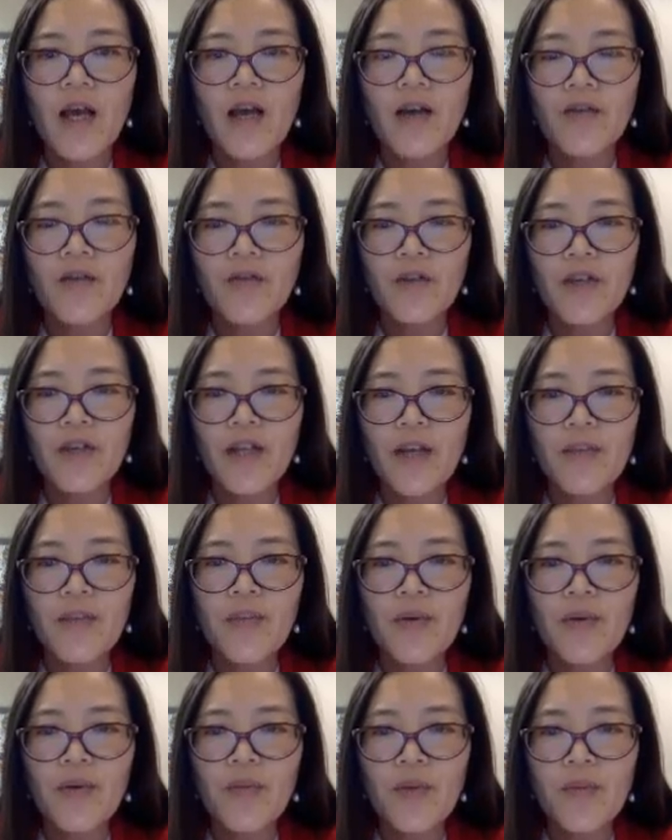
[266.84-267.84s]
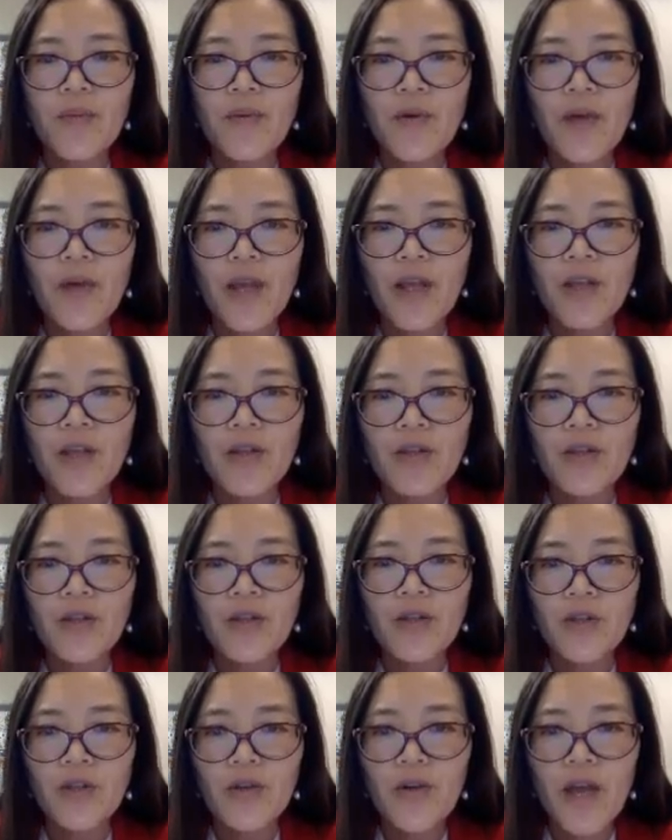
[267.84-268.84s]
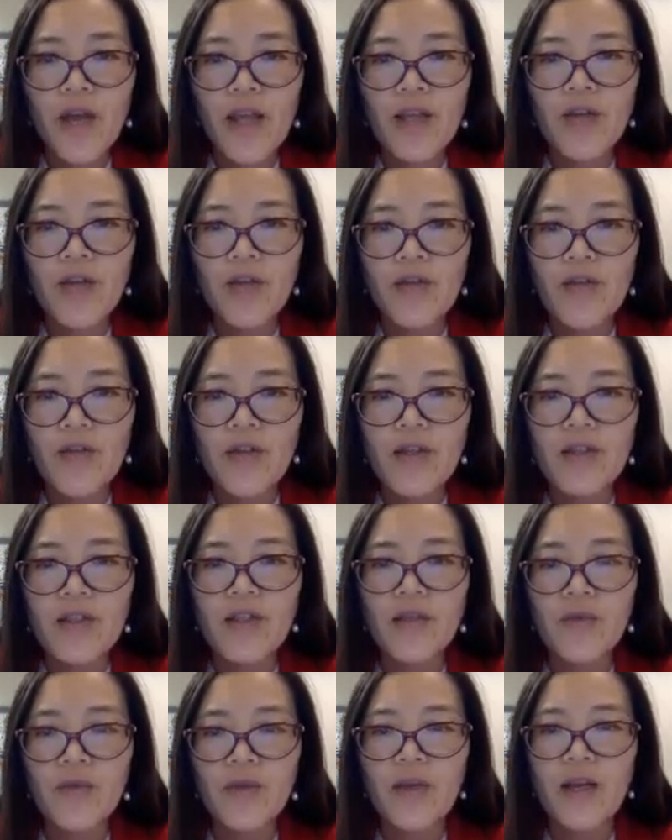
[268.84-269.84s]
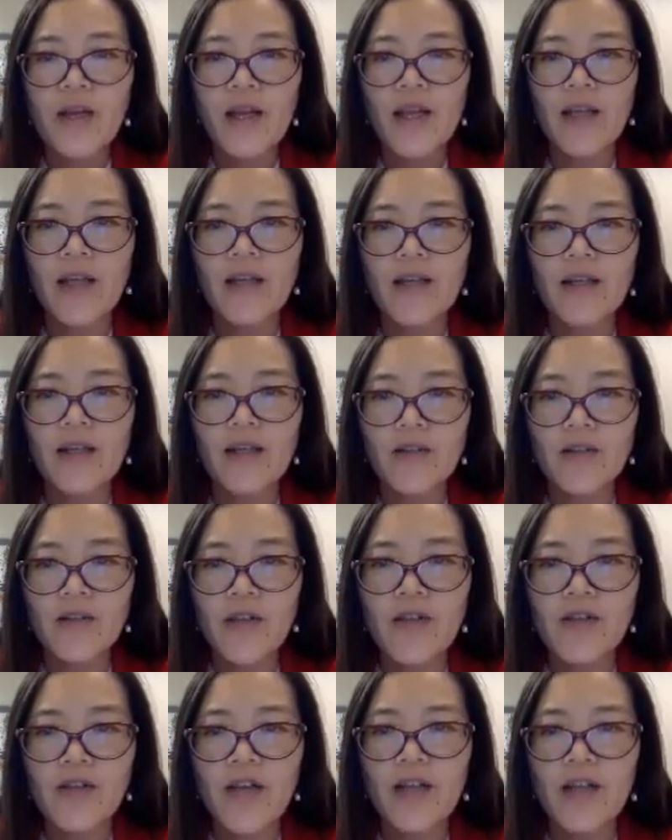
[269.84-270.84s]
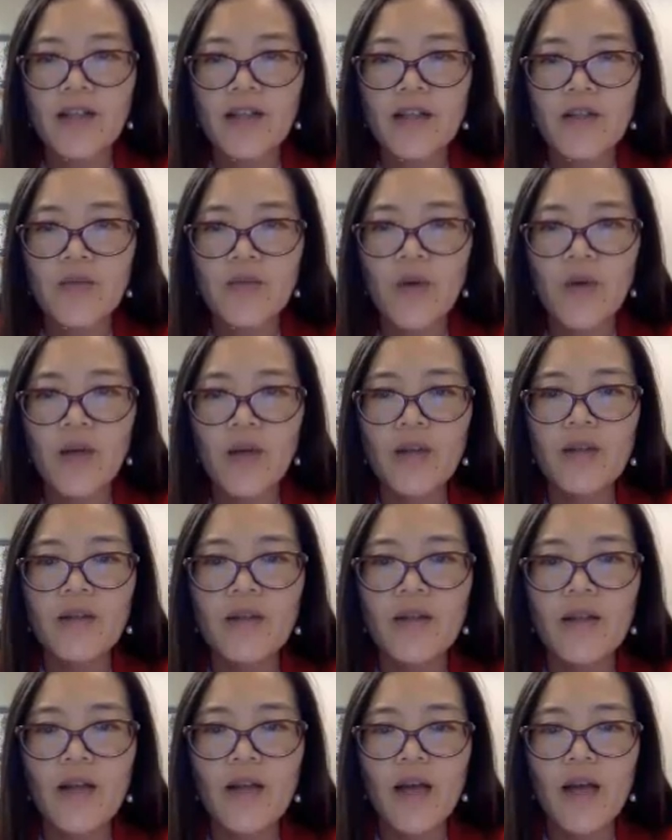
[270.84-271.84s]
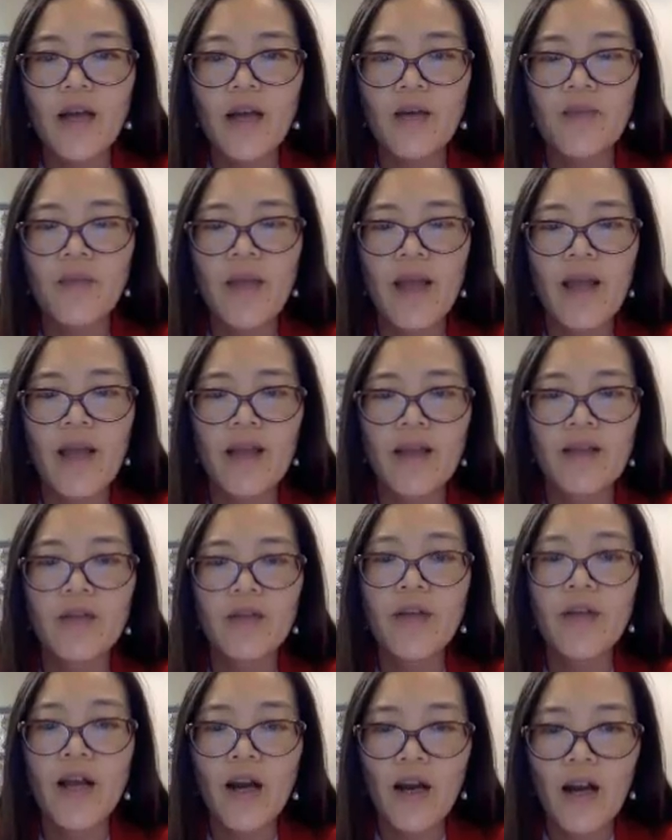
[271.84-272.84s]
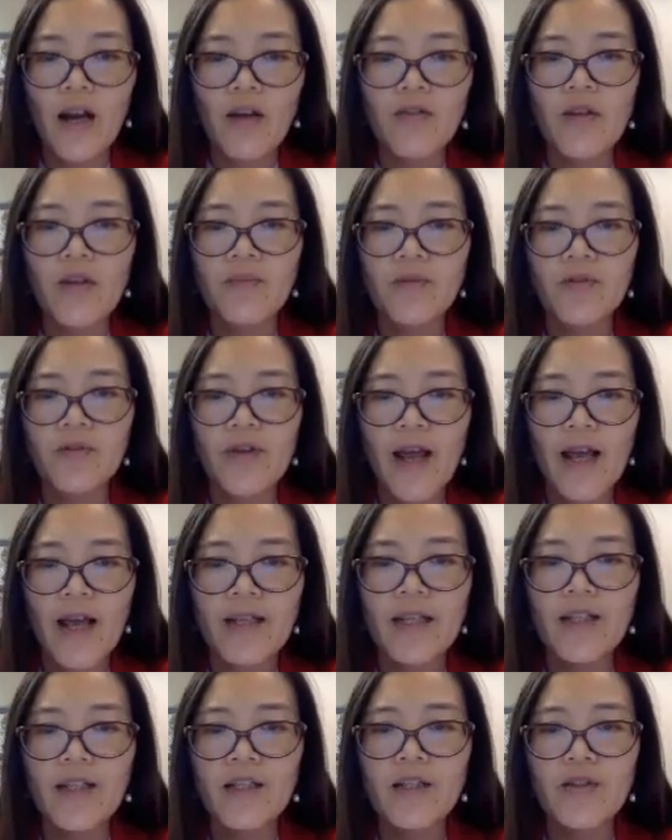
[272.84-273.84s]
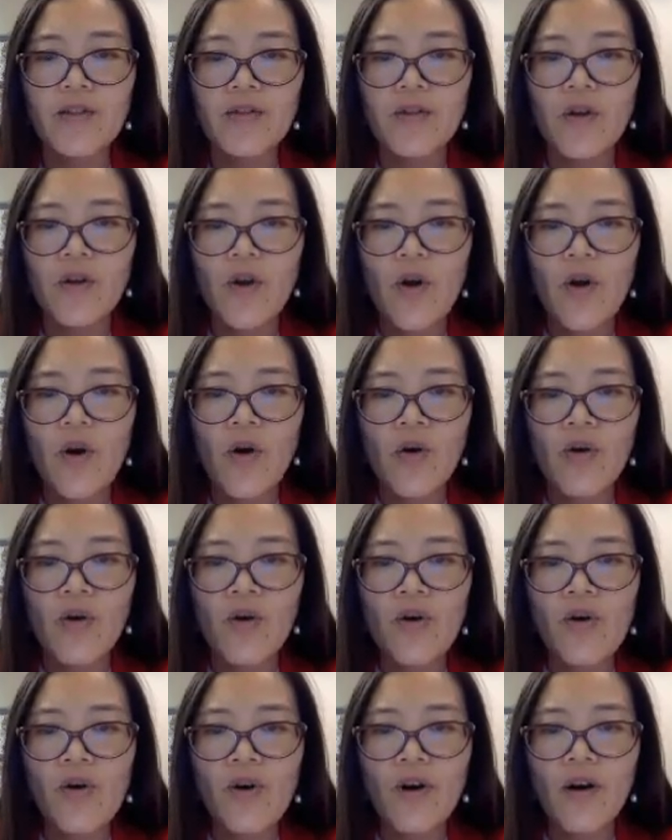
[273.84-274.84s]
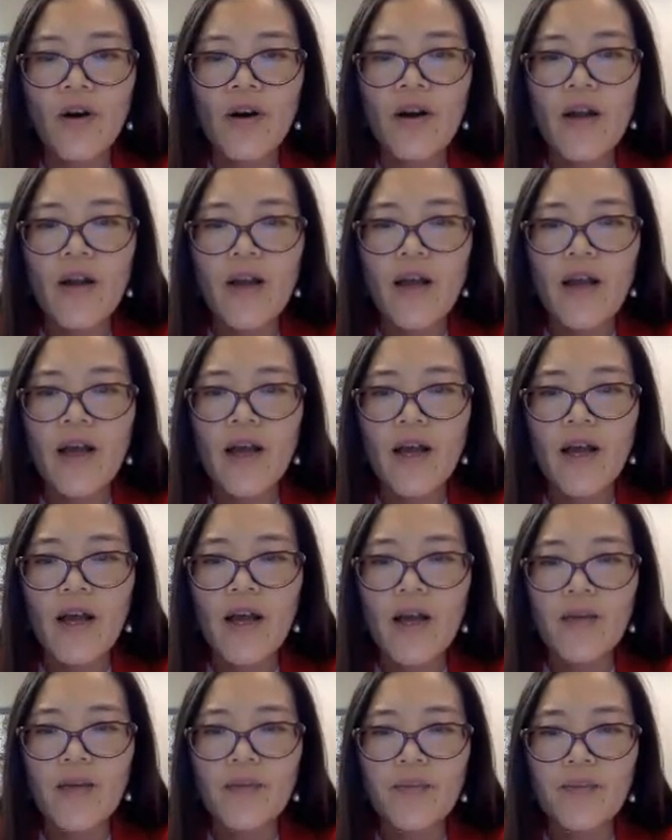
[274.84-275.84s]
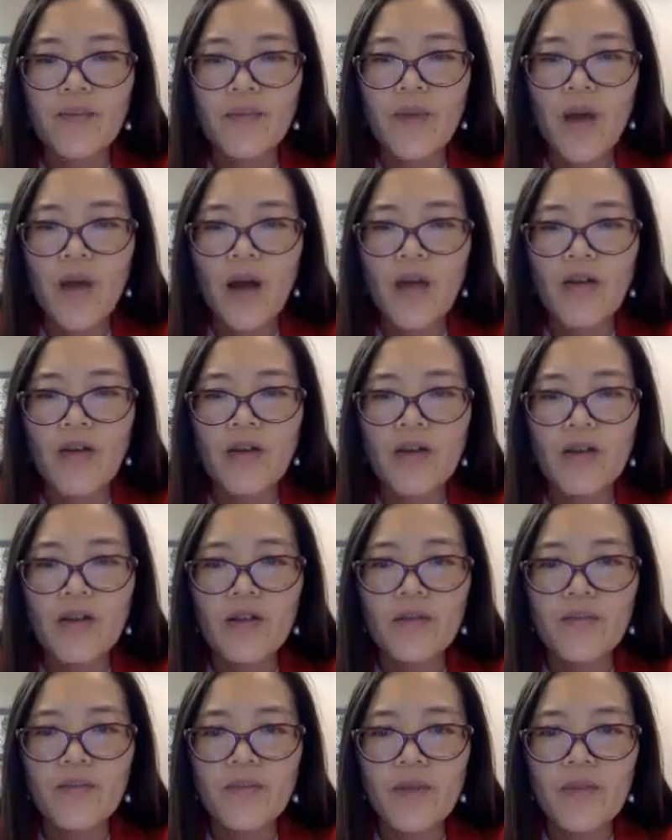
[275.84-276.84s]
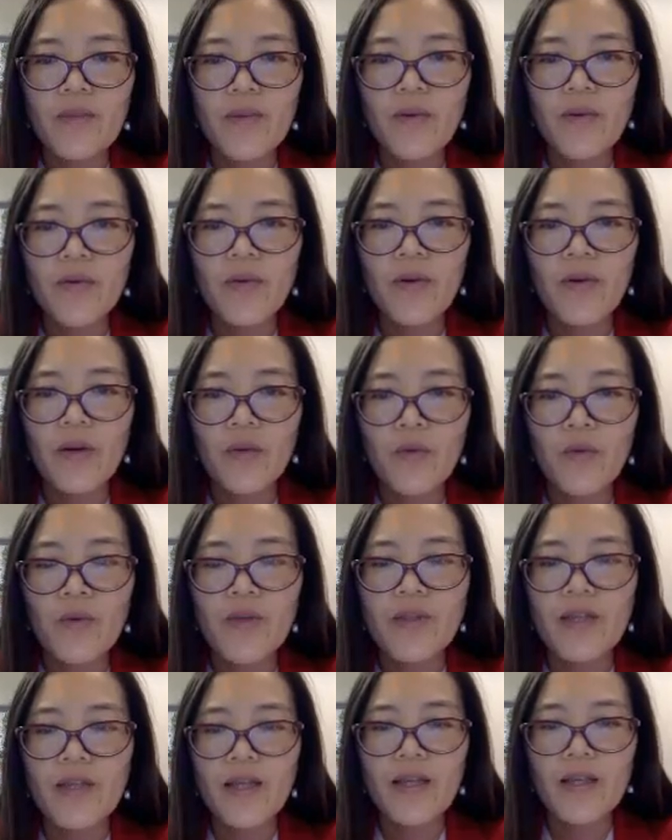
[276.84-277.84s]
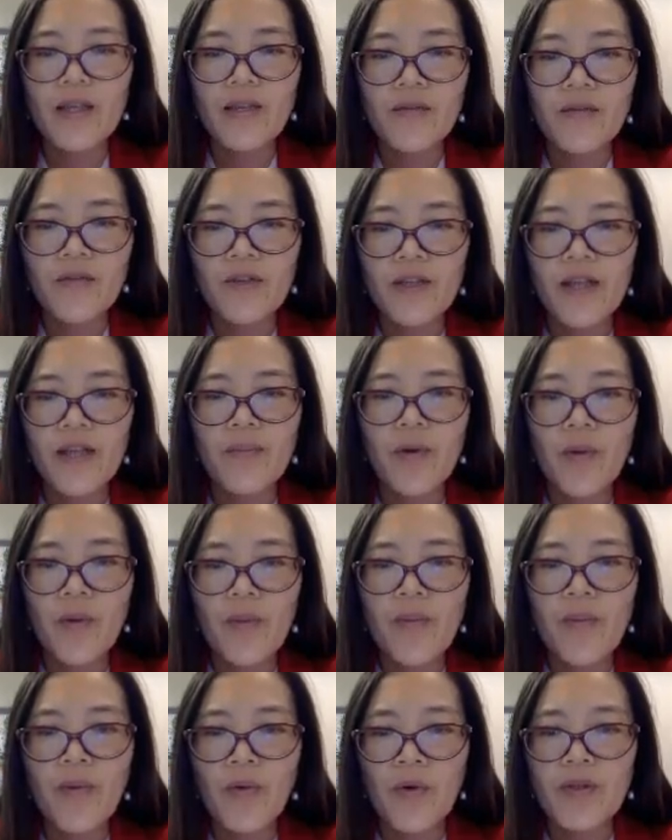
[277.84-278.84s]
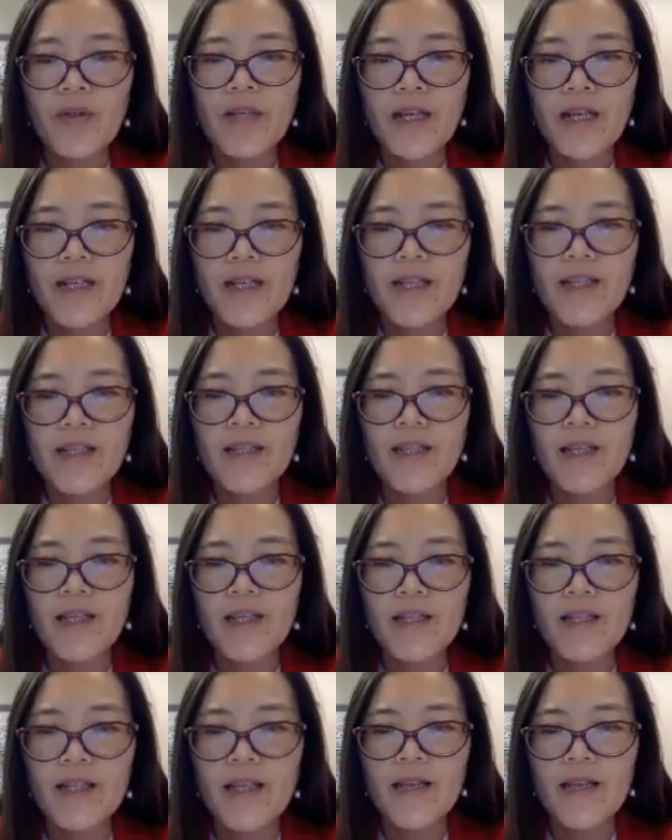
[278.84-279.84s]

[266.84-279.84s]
For example, people in UAE University with a link, you can check this one and you can allow them to edit. Or other people with, for example, people with existing